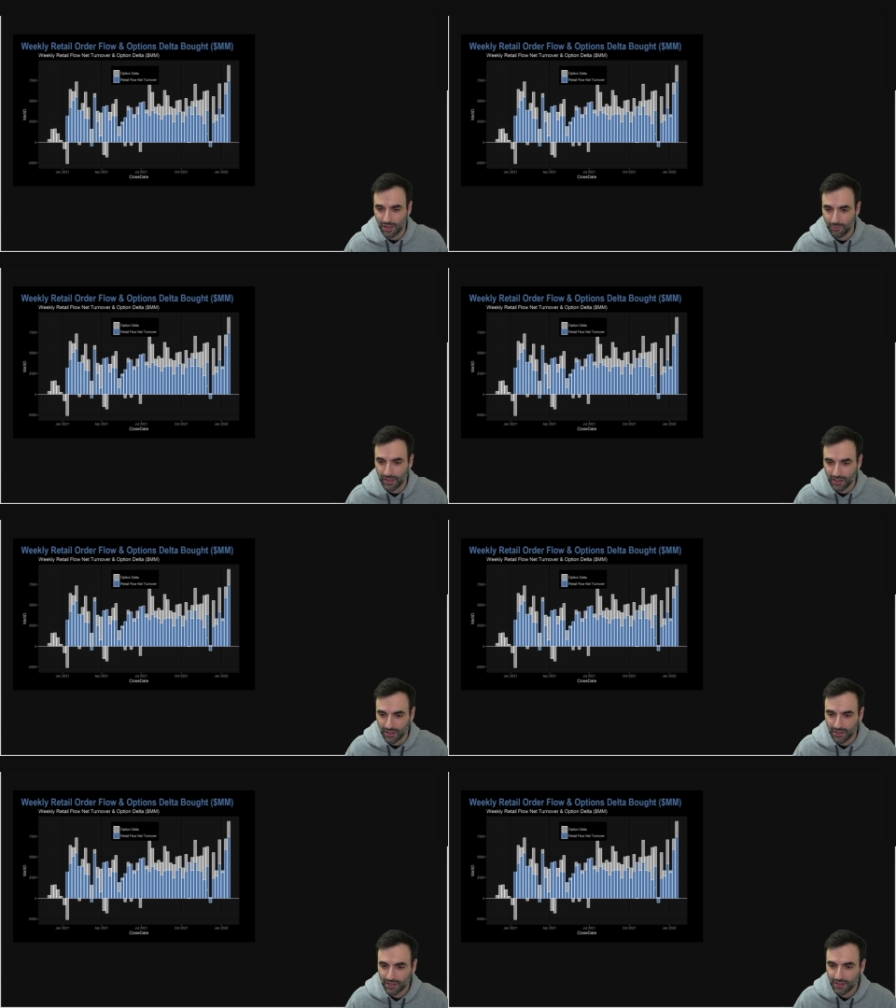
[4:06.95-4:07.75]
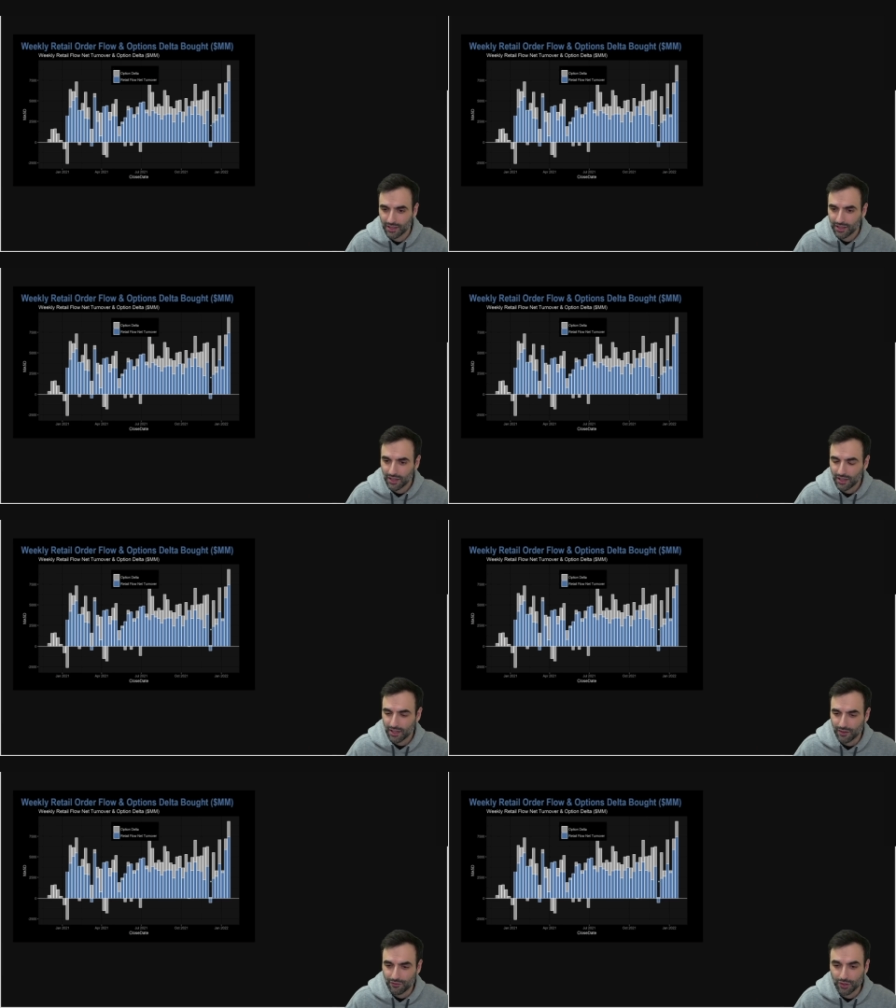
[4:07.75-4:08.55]
Not many
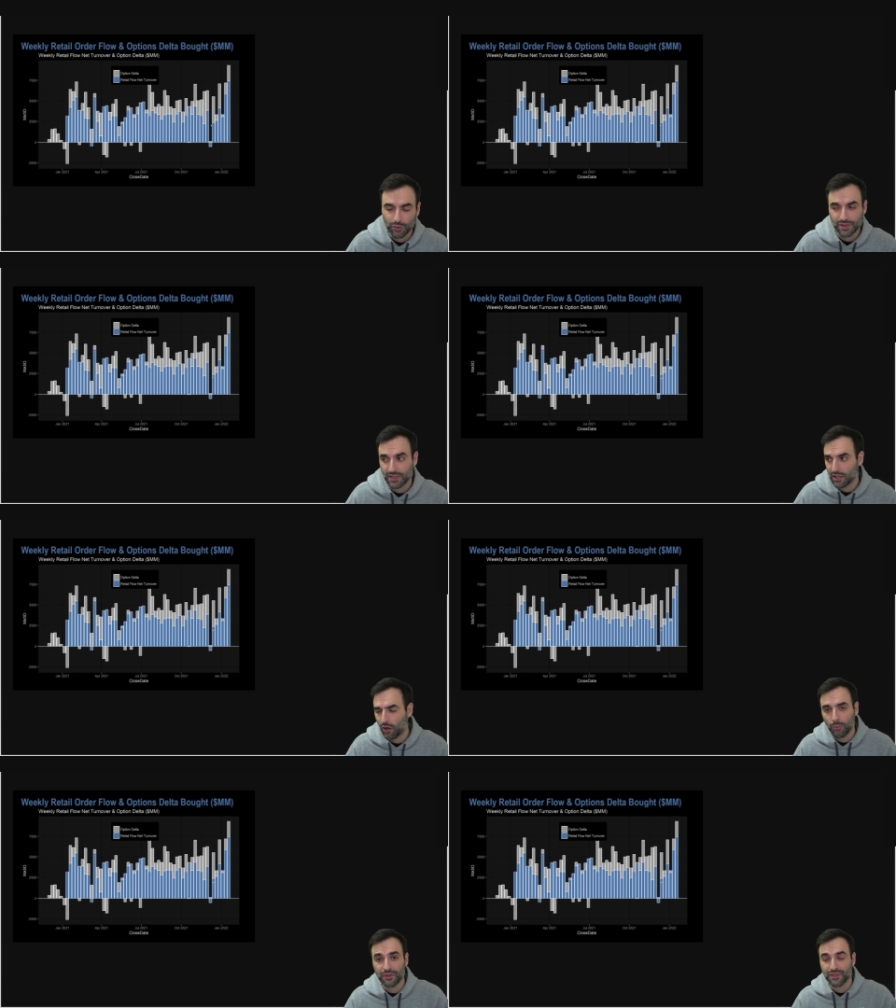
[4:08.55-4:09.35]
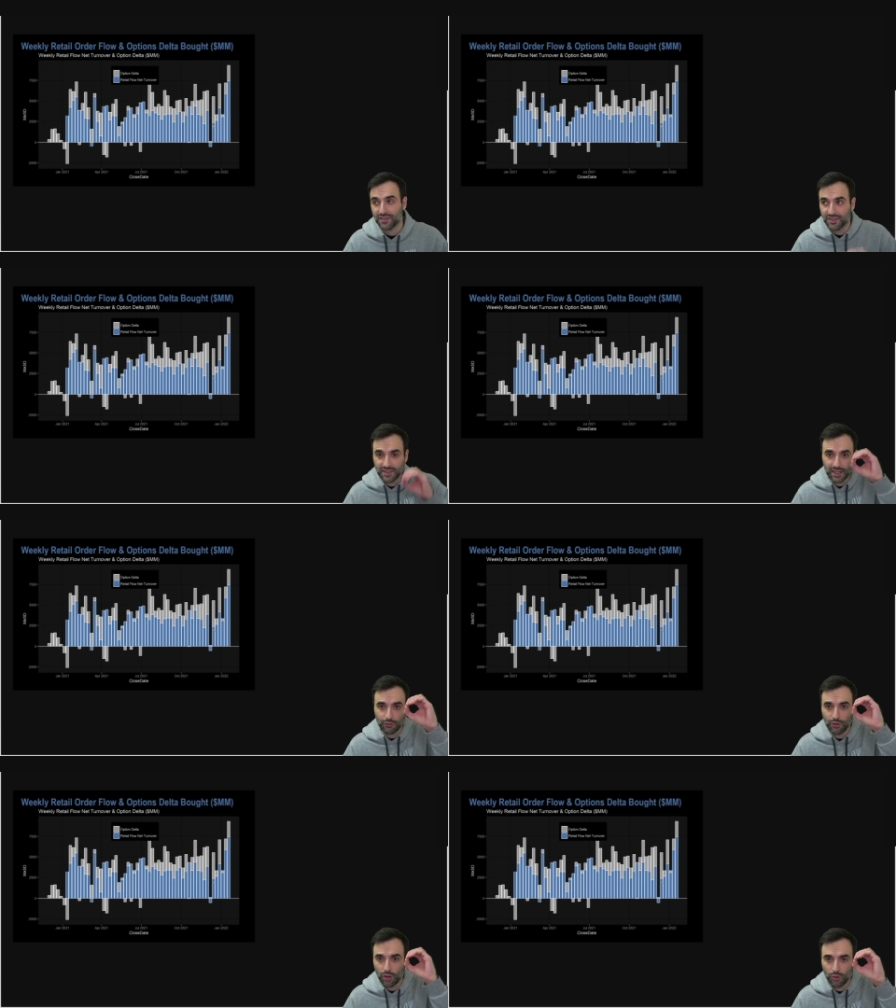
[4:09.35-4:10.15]
uh, viewers, almost
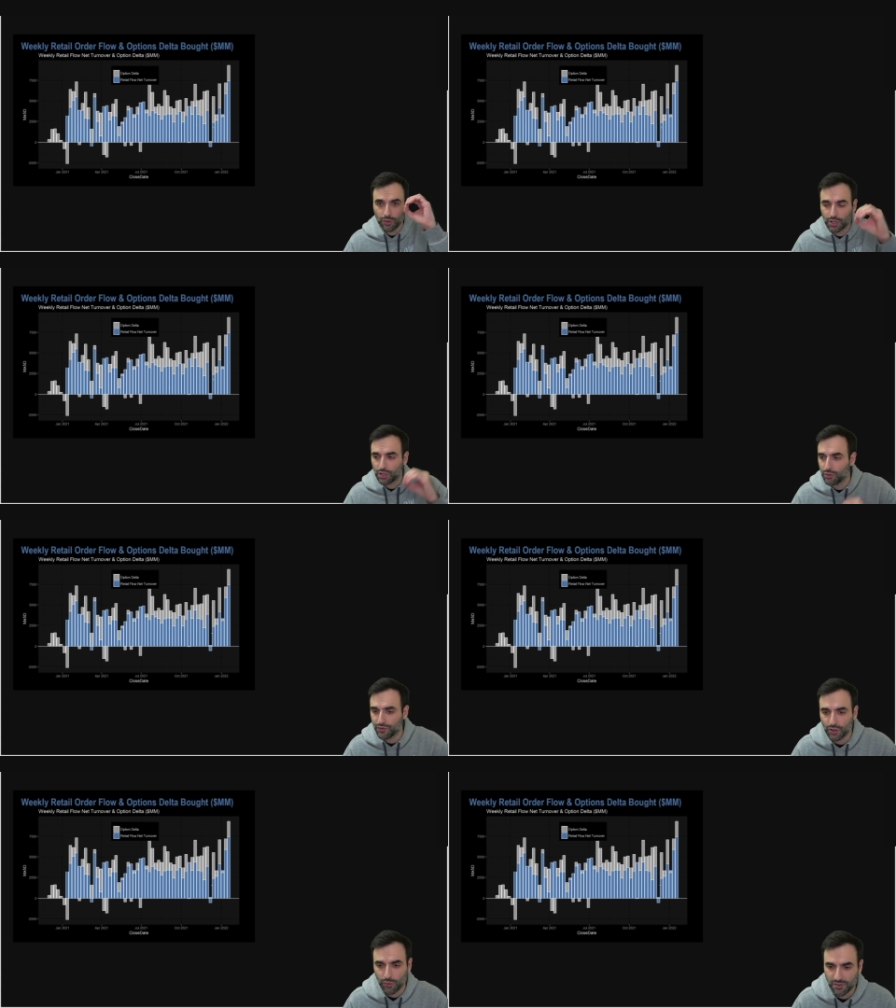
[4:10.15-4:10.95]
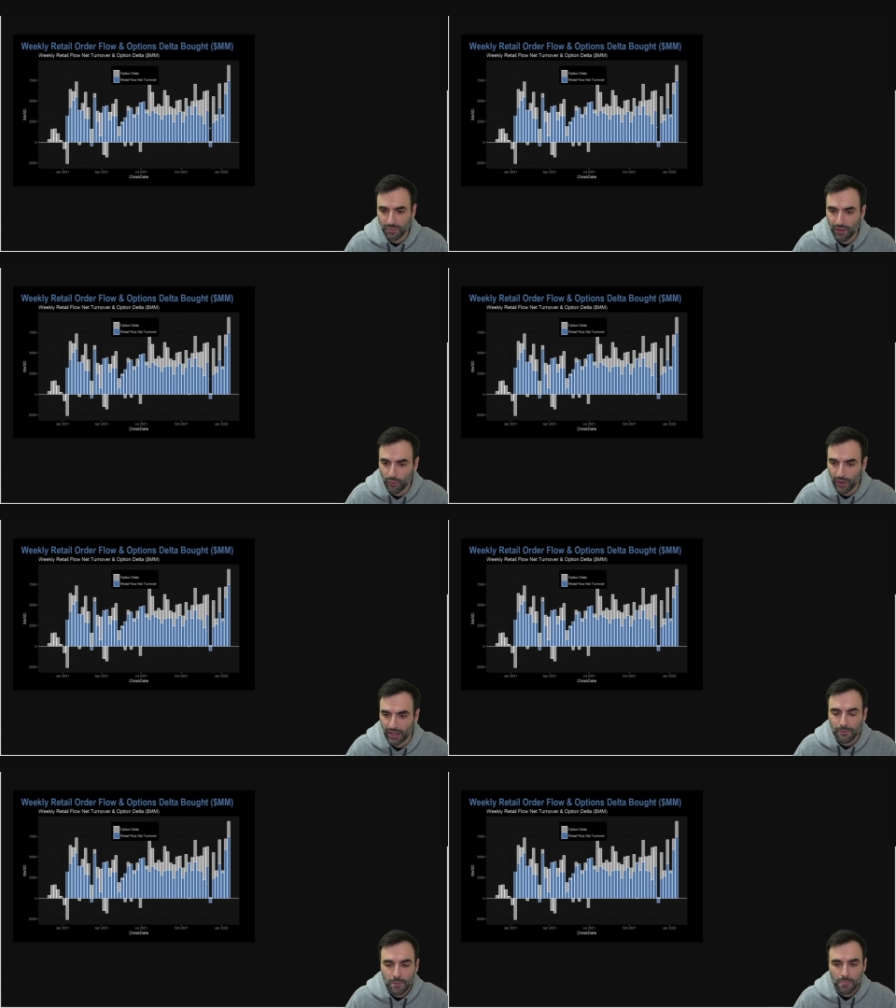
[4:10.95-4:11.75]
zero new viewers, by the
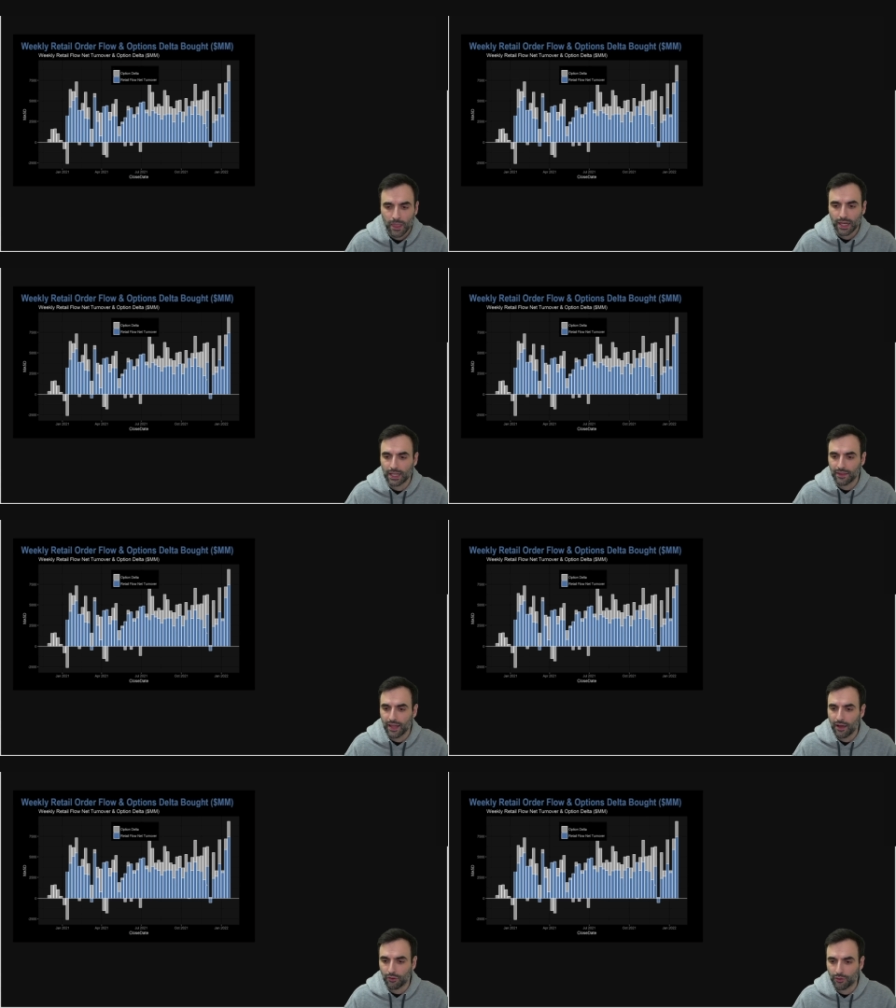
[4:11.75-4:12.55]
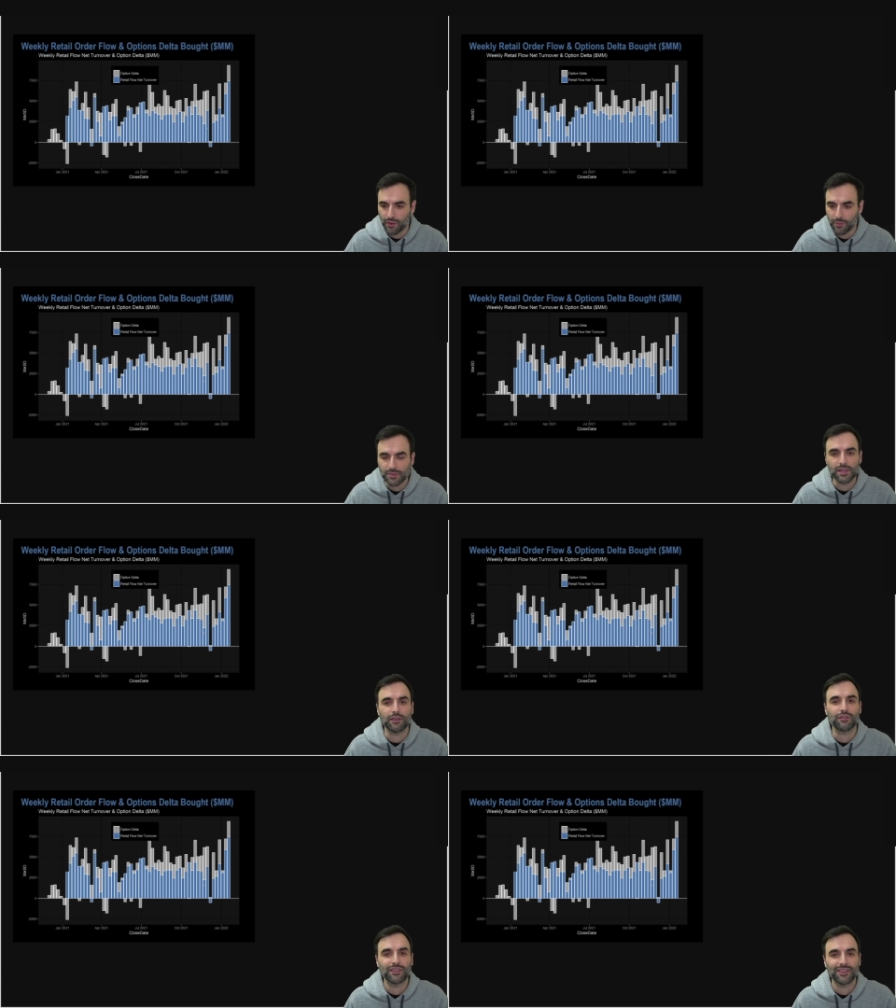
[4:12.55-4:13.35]
way. Uh, the algorithms
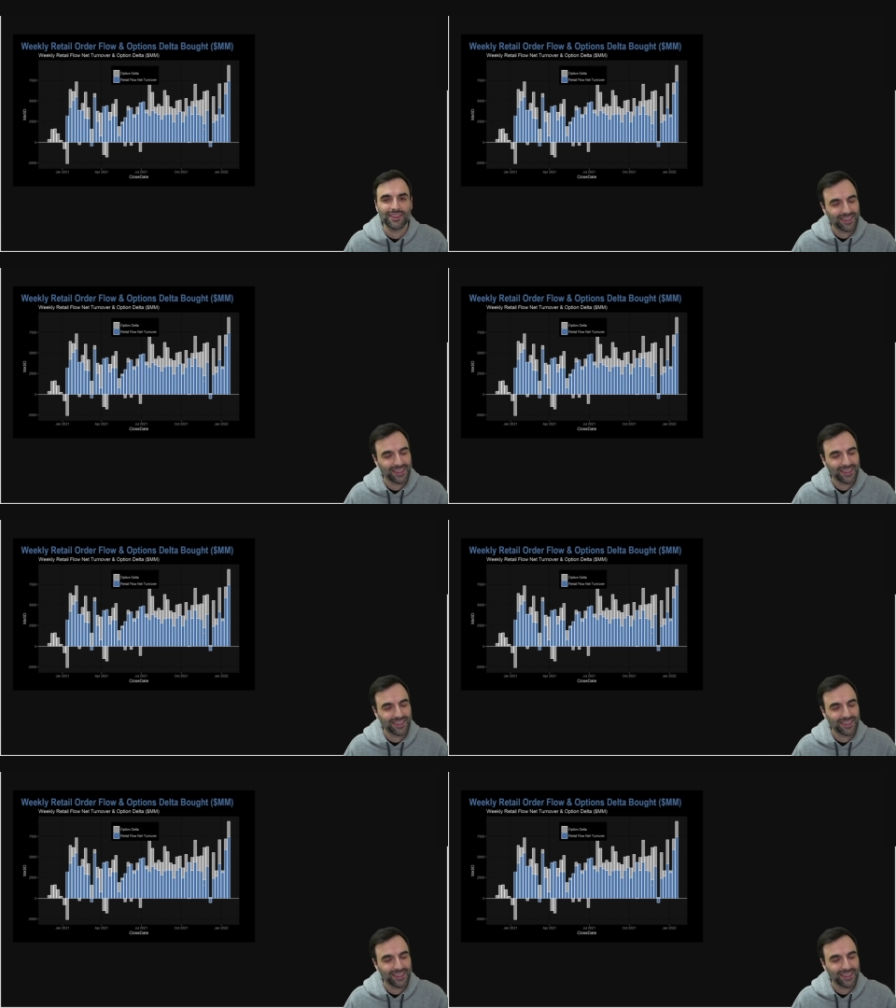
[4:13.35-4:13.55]
have